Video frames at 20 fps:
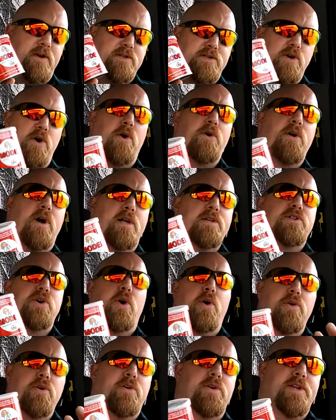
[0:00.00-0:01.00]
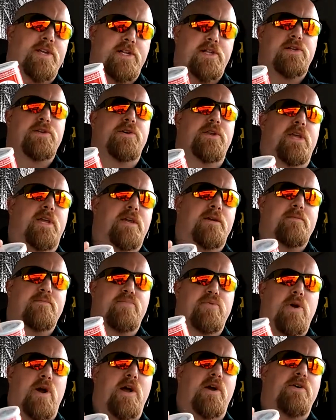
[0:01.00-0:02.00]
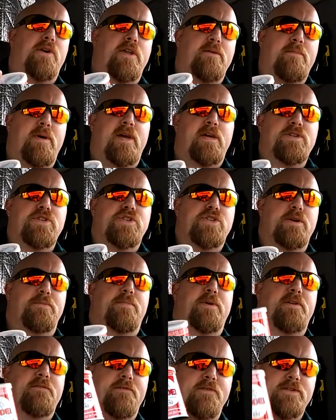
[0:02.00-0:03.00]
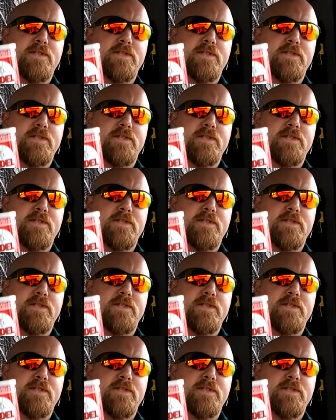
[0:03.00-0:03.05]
a total including priority mail shipping for